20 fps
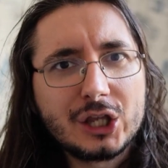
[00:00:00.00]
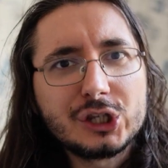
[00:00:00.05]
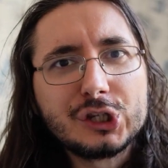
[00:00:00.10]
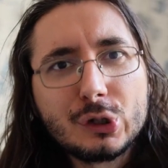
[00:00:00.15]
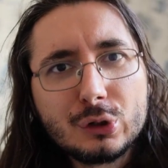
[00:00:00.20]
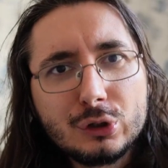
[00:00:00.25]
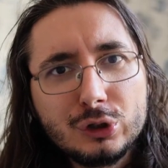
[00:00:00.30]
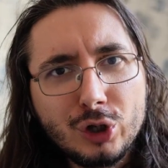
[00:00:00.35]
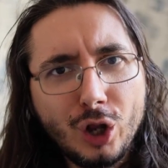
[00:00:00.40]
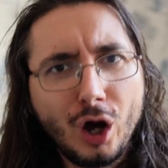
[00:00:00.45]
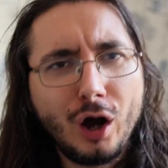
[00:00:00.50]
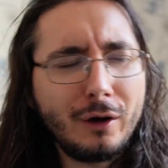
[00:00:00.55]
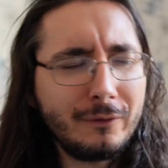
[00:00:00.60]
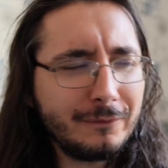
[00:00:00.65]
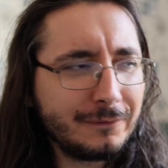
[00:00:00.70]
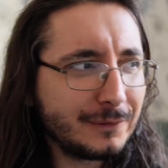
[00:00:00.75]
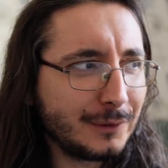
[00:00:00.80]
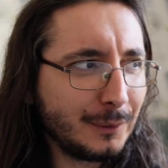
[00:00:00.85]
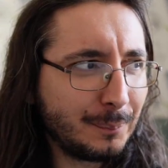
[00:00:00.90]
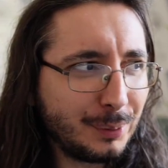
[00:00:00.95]
You
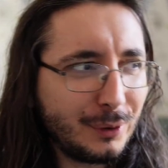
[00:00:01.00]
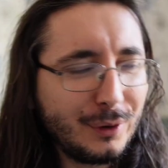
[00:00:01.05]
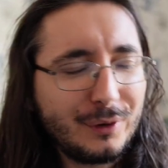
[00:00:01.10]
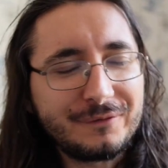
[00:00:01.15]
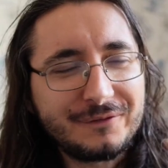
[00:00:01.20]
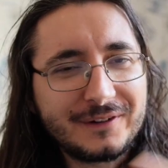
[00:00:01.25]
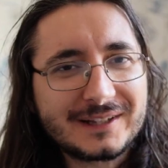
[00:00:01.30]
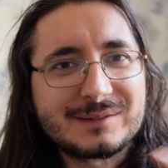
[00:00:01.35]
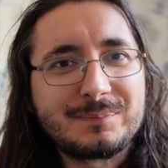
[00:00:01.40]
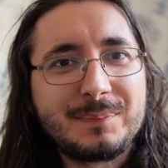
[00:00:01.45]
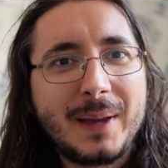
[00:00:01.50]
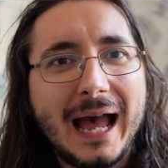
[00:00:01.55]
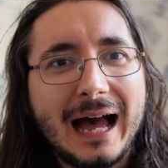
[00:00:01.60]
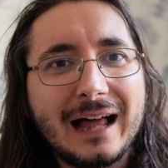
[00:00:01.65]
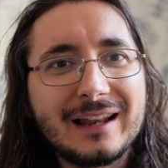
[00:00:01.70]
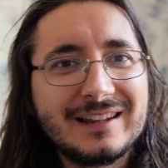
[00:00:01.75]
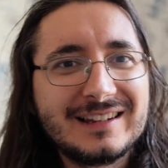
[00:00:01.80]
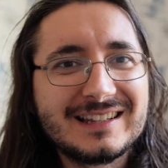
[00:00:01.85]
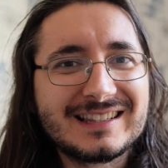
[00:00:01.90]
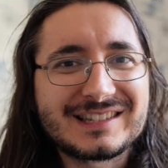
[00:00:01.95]
love the perfect
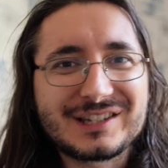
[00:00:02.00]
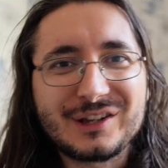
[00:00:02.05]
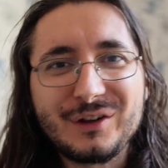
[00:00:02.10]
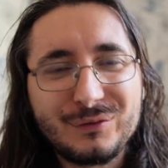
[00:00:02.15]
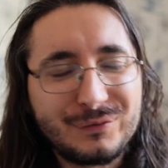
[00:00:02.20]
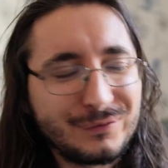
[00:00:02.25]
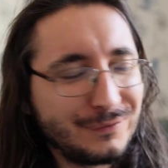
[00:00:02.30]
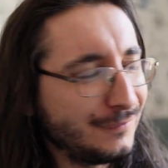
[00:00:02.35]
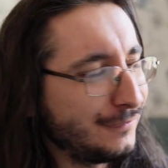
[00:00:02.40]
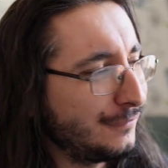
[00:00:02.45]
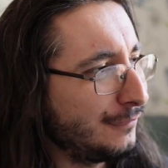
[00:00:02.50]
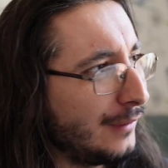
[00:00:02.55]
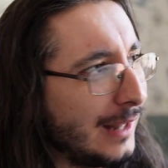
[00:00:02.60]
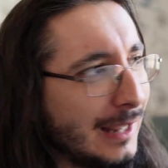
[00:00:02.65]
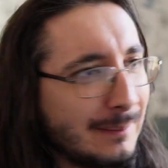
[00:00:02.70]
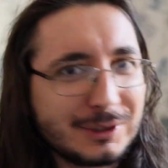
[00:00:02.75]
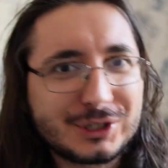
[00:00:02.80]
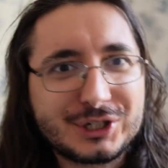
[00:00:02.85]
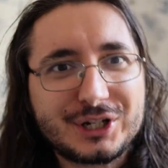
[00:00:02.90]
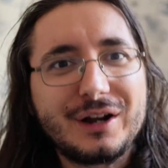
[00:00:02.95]
balance of
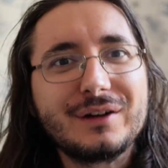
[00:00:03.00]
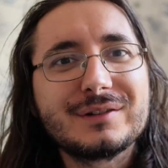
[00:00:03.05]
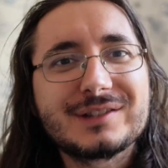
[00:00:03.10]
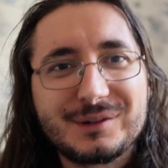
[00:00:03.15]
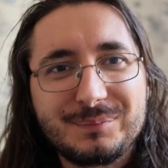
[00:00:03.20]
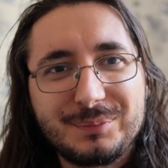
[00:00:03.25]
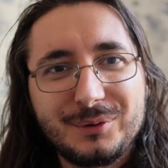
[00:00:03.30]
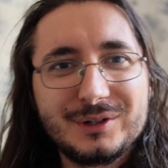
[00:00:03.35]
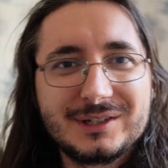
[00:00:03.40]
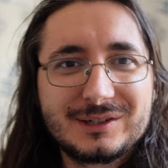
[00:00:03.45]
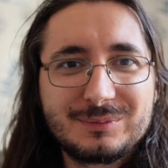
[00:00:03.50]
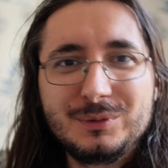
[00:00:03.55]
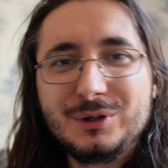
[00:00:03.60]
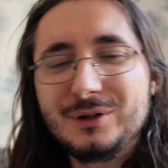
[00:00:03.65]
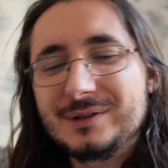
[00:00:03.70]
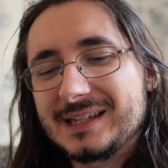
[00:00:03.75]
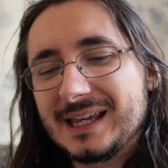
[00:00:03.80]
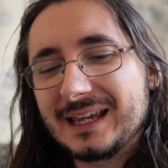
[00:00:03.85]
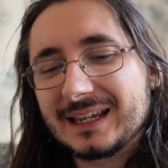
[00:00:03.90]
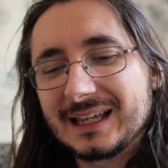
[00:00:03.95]
Flemish counterpoint
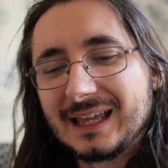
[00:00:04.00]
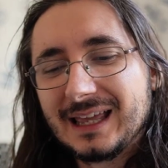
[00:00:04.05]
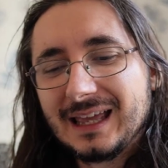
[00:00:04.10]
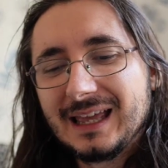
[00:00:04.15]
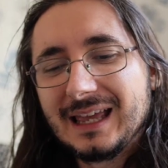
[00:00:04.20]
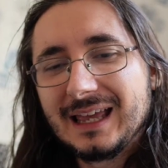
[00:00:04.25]
music.